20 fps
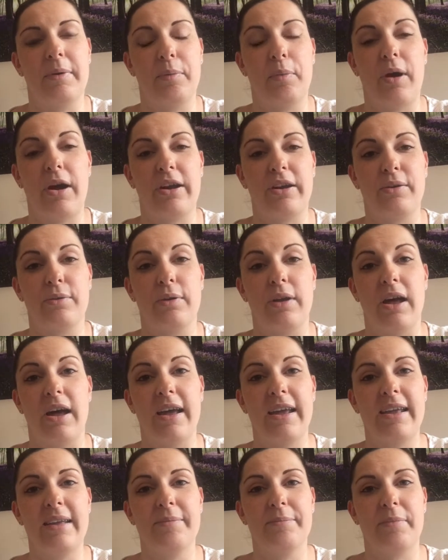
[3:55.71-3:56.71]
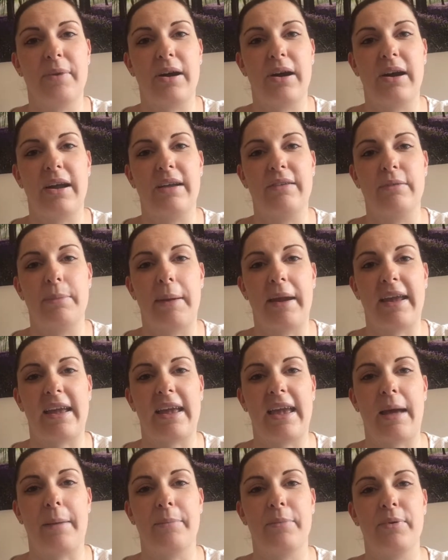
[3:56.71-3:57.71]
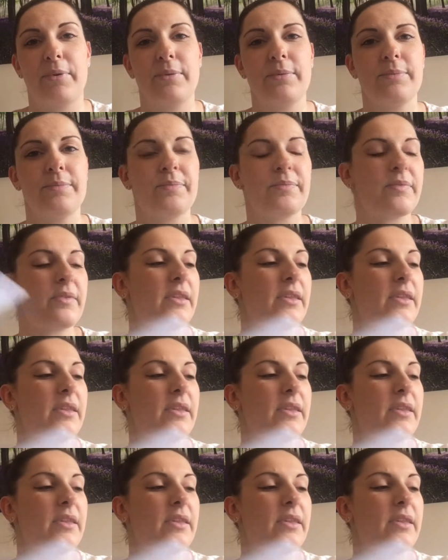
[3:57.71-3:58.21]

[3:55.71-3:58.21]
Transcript: Work Your Light by Rebecca Campbell.